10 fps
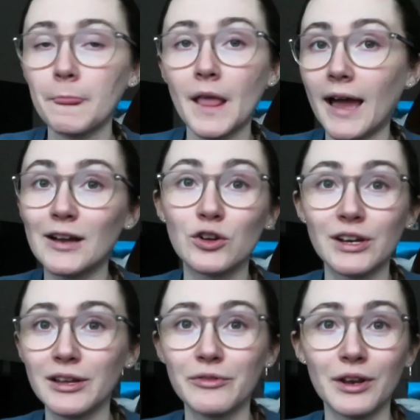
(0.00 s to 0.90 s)
I couldn't
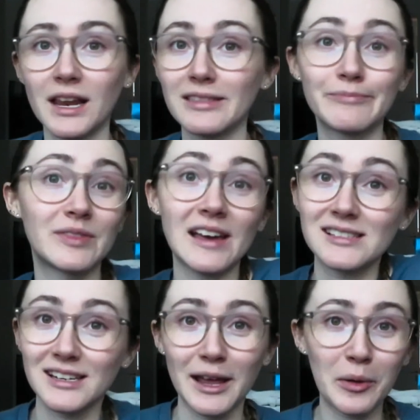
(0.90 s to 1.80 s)
even, that
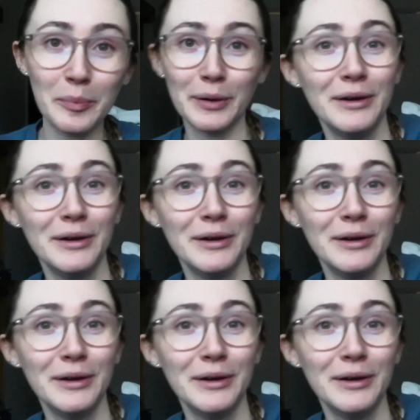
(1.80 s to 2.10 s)
didn't help.